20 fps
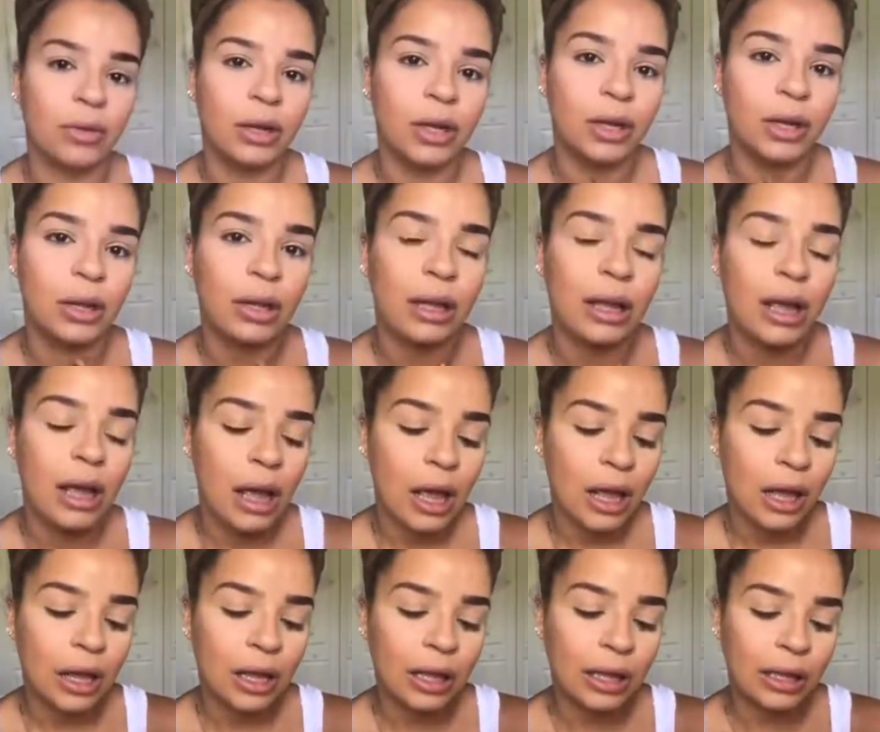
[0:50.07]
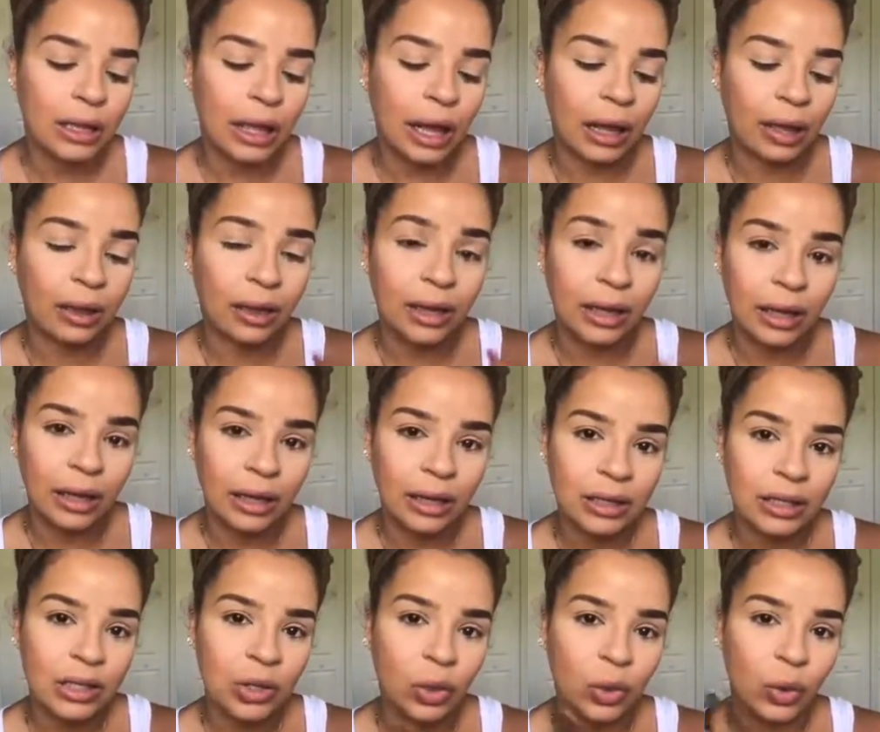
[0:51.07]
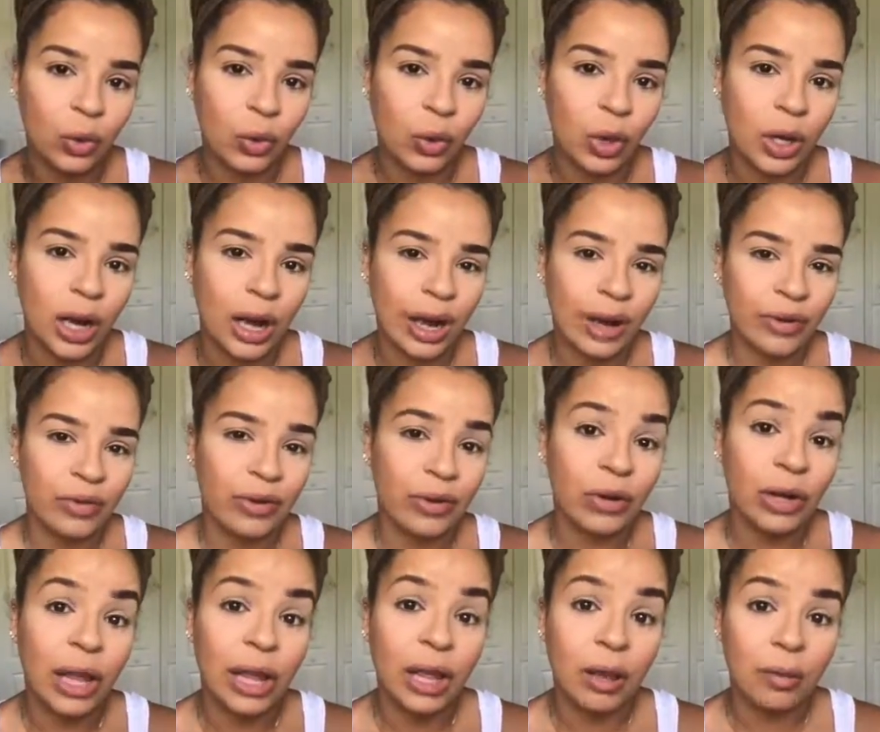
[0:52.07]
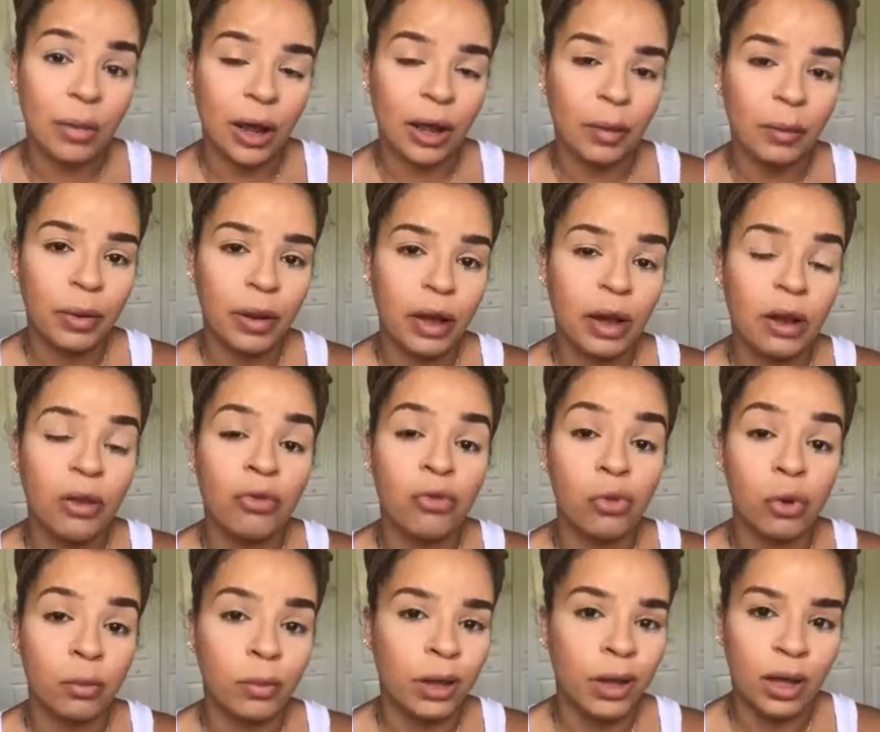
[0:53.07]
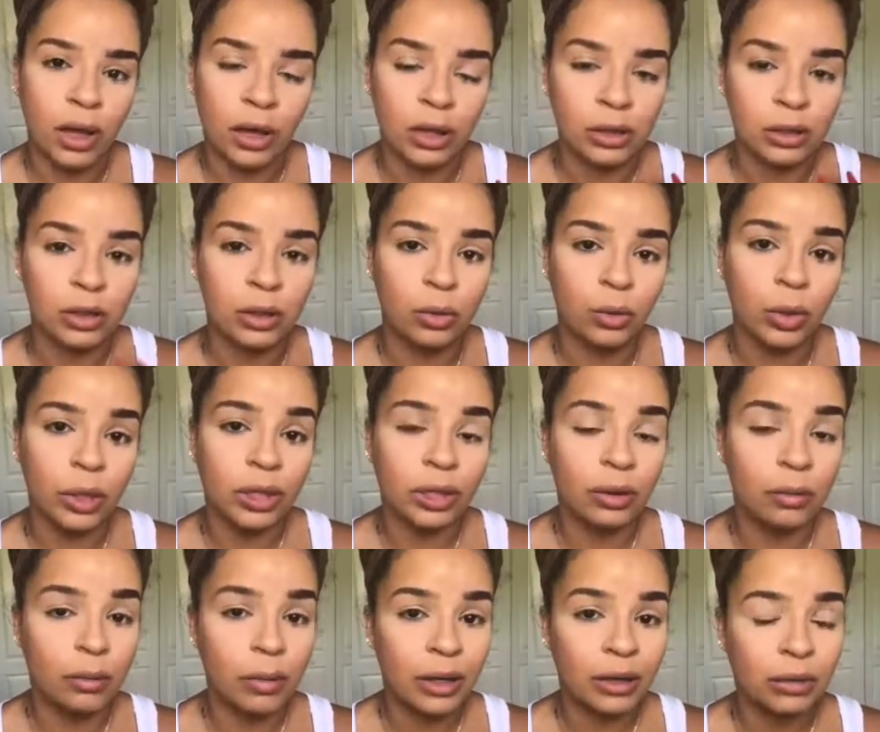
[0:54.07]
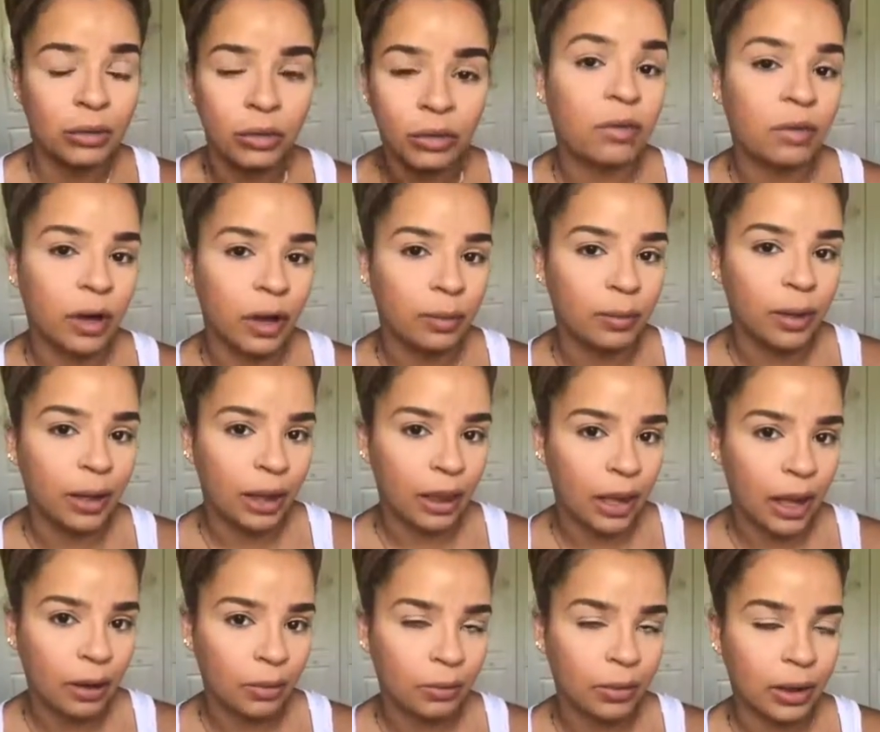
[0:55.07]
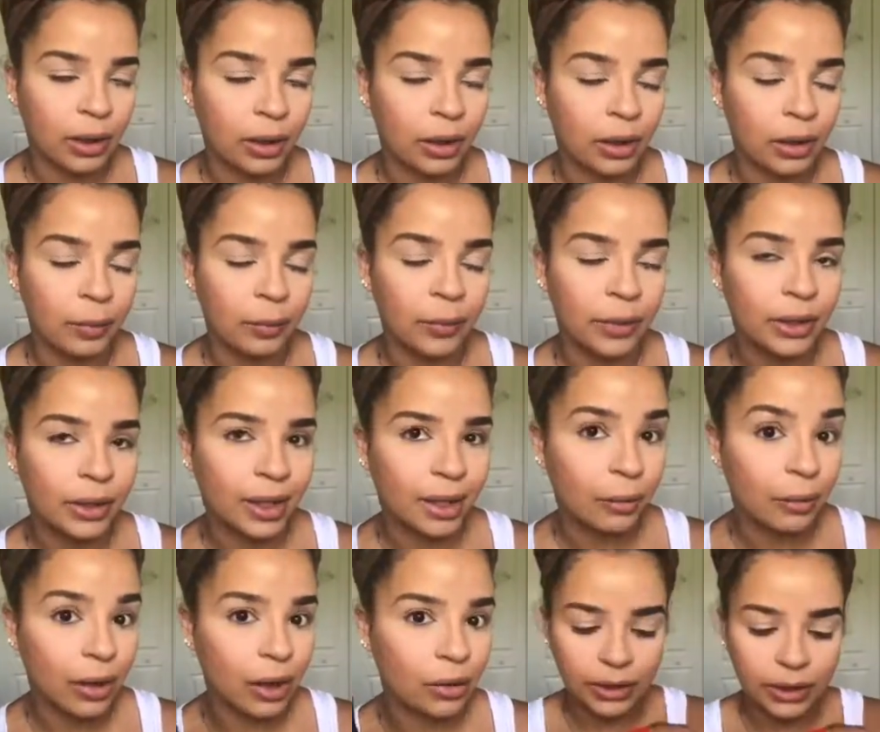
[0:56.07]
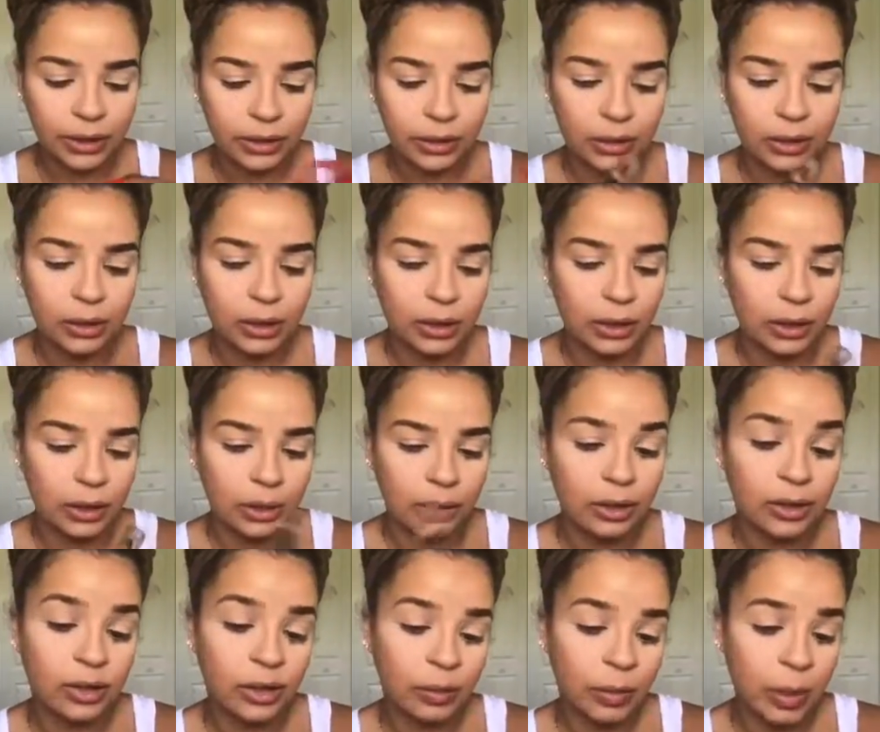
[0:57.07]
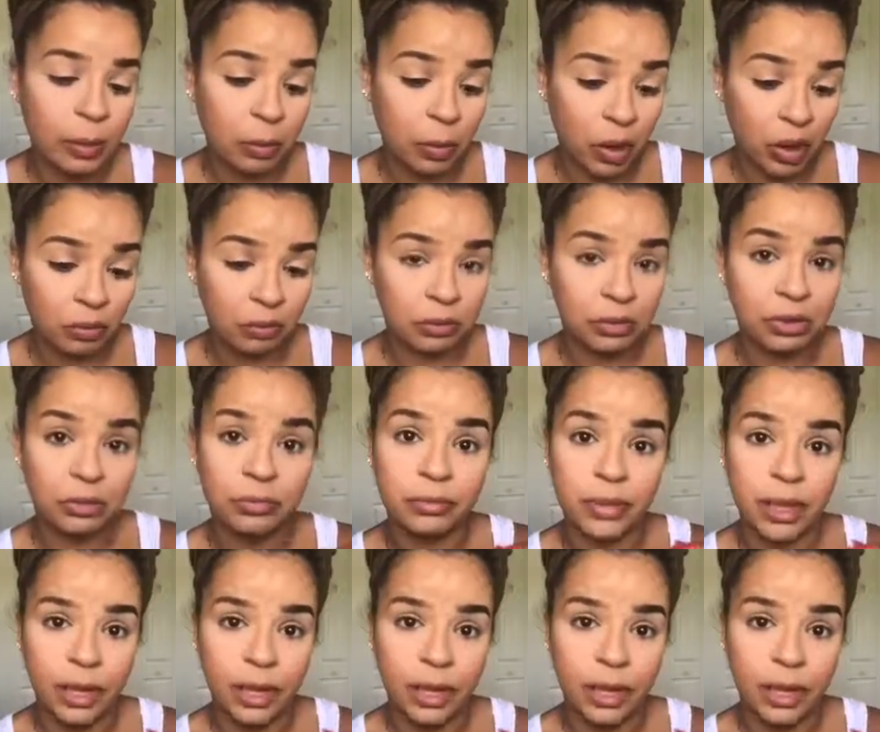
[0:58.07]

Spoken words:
really that thin, so I feel like, in my opinion, for me it doesn't work the best to find my brow. Then this is my mom's.